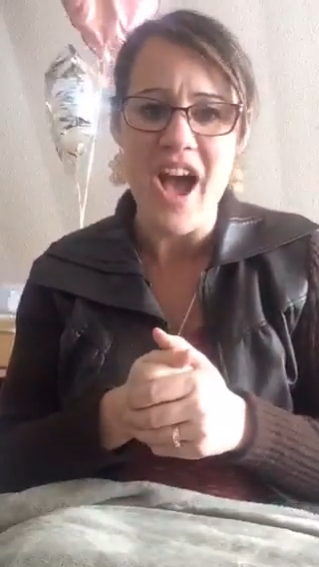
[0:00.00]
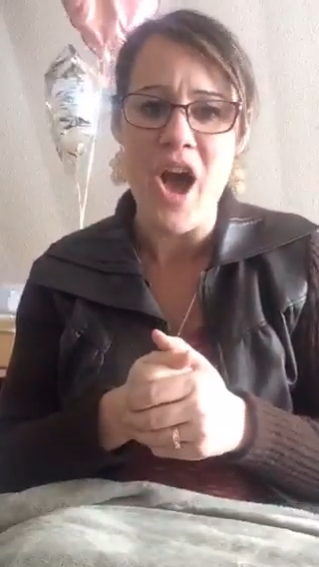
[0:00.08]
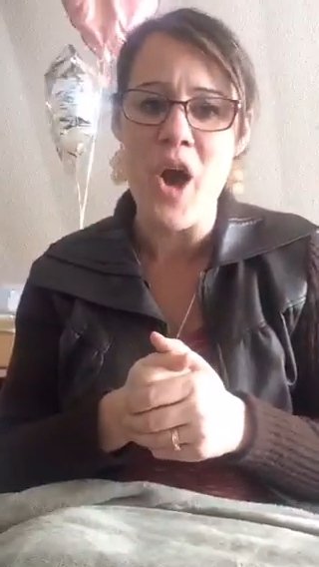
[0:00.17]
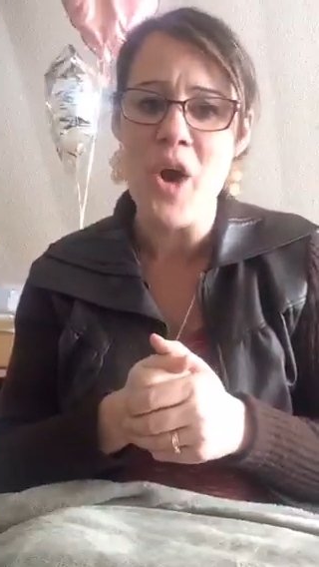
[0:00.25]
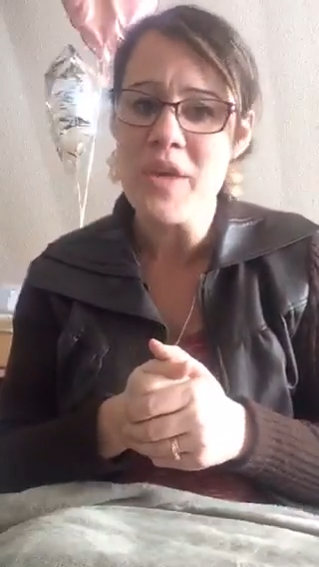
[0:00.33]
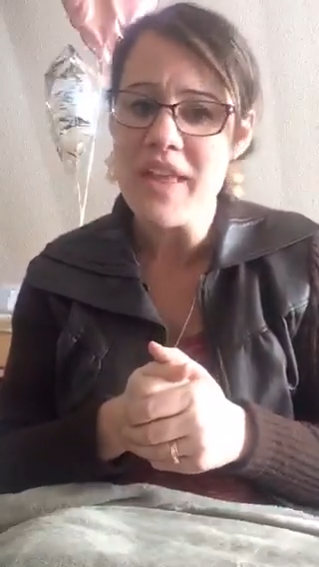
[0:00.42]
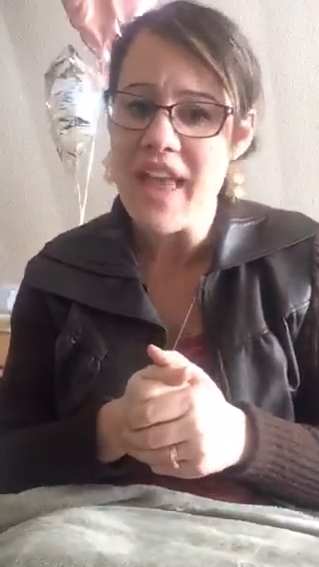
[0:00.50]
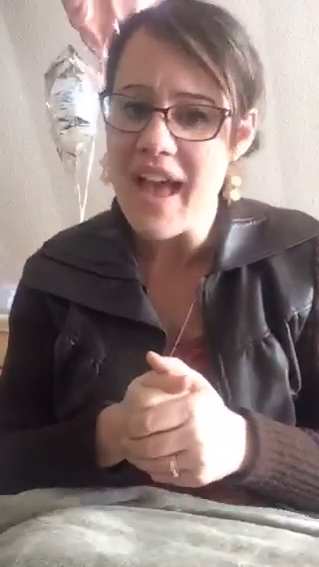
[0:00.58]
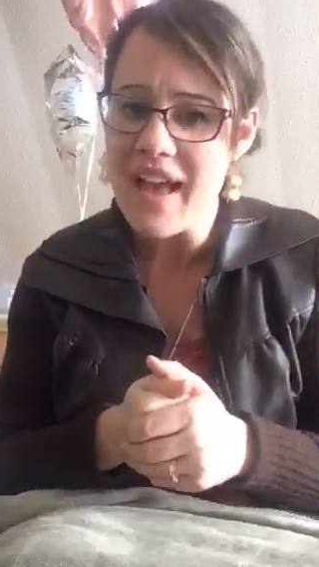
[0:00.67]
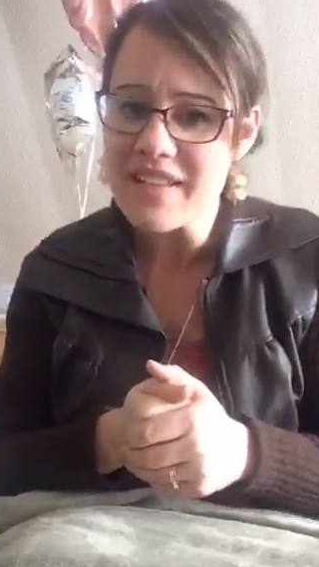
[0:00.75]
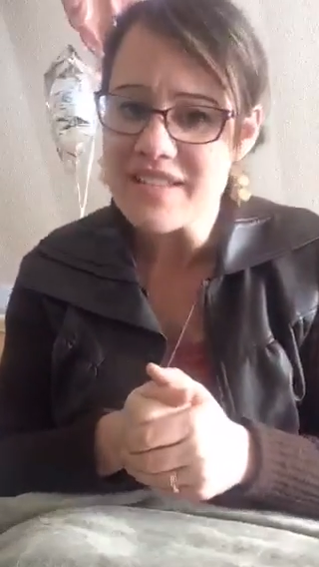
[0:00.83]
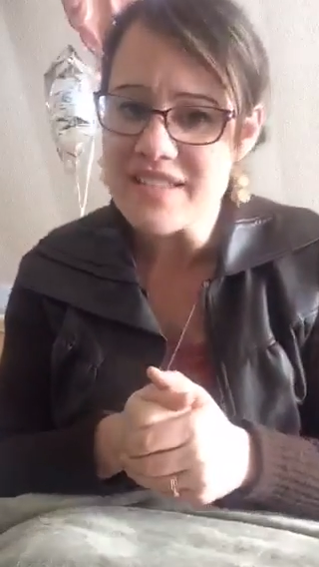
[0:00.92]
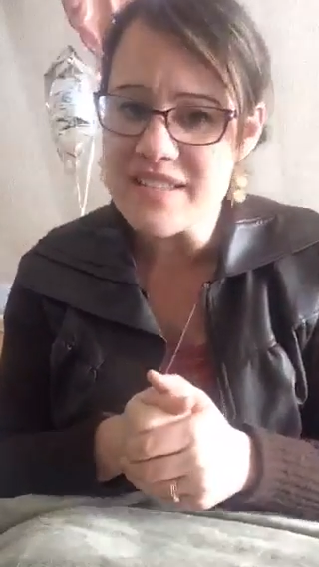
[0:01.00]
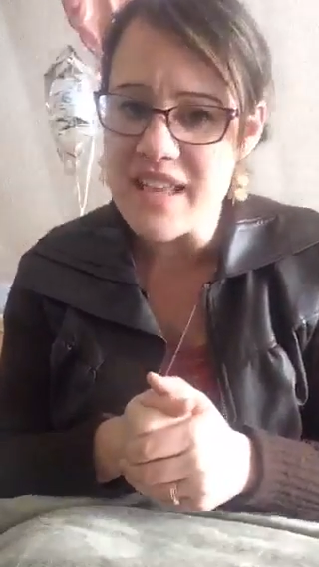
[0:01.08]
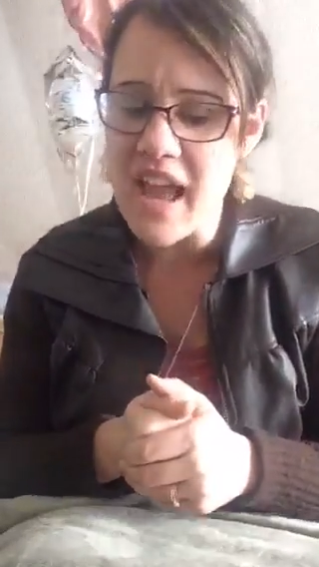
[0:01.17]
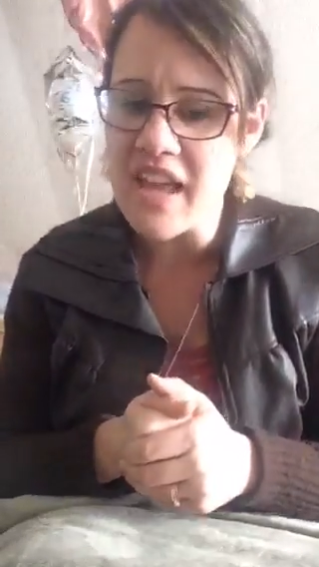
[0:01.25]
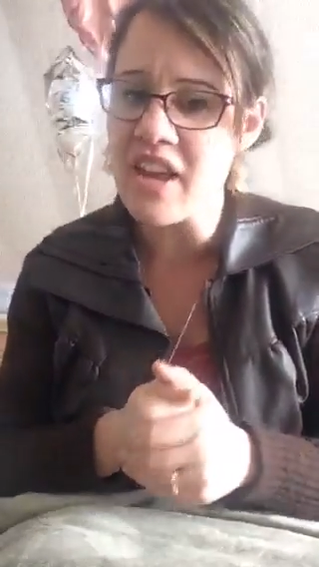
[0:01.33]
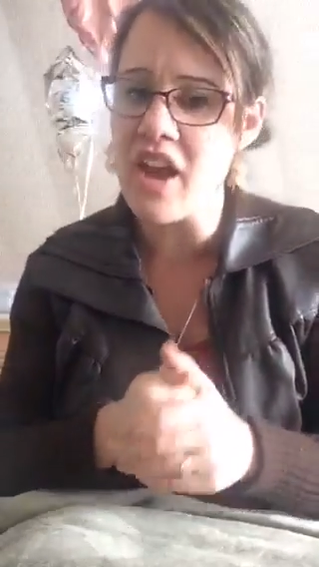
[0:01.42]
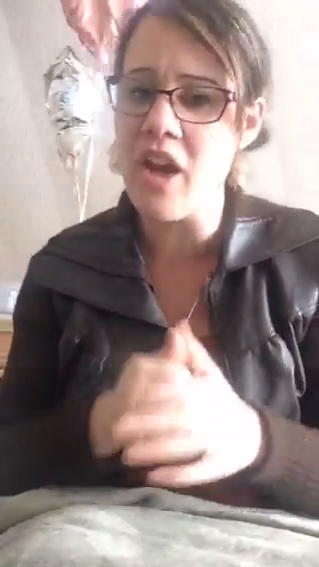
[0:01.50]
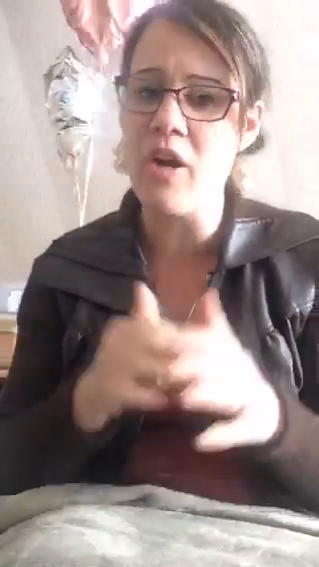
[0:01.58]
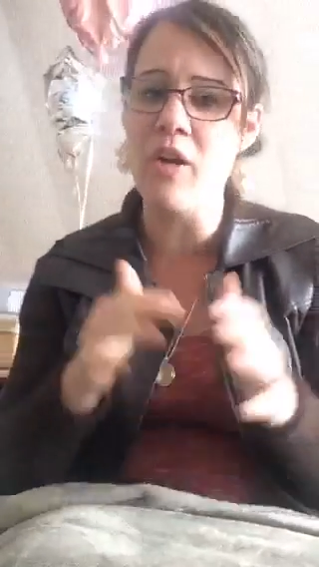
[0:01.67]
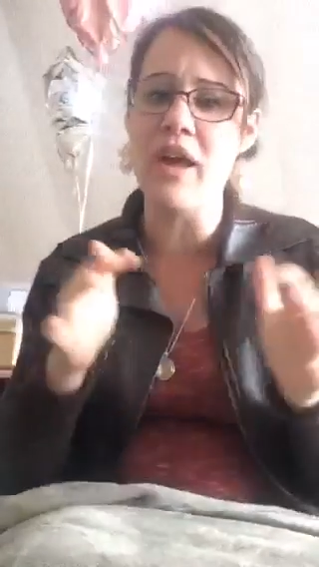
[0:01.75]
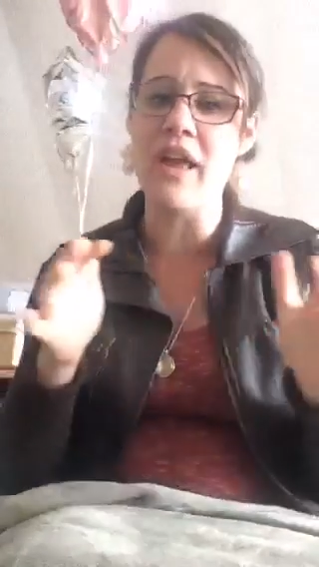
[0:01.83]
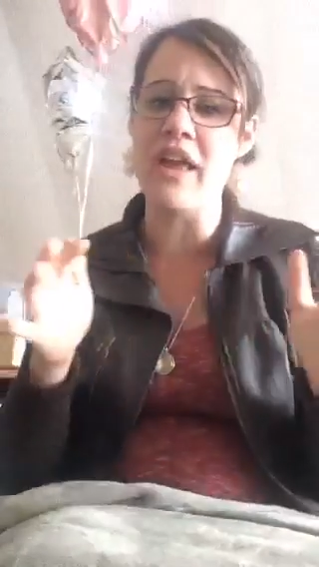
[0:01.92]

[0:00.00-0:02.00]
Oh, yes. You know,